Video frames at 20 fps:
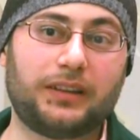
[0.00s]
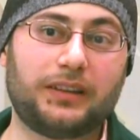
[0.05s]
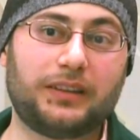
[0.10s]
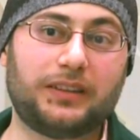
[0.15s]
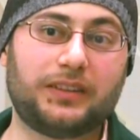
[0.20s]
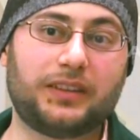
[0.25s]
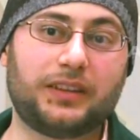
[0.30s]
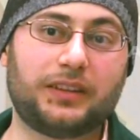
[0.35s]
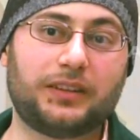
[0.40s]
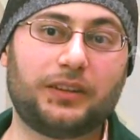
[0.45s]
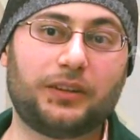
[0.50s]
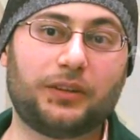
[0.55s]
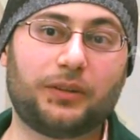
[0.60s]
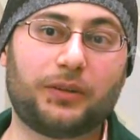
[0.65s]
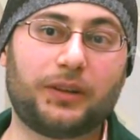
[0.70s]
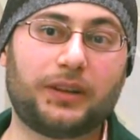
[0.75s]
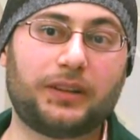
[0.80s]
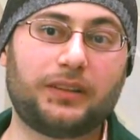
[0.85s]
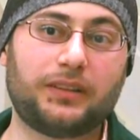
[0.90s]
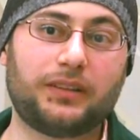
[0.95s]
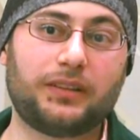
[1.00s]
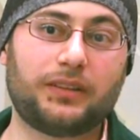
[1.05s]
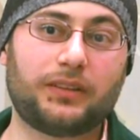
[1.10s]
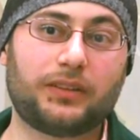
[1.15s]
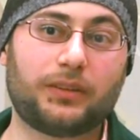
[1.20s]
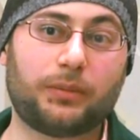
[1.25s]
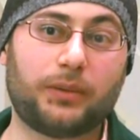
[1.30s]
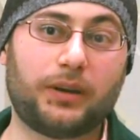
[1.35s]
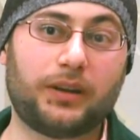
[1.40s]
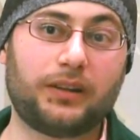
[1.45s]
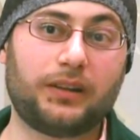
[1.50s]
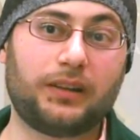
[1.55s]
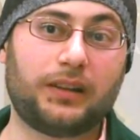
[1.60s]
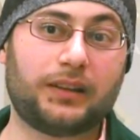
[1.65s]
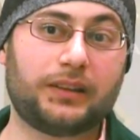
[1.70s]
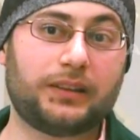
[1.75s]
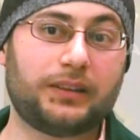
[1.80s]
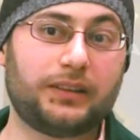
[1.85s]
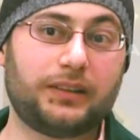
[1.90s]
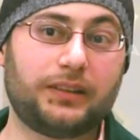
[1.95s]
and he said, you know what,
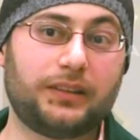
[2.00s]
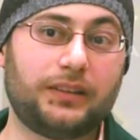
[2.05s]
subhanAllah,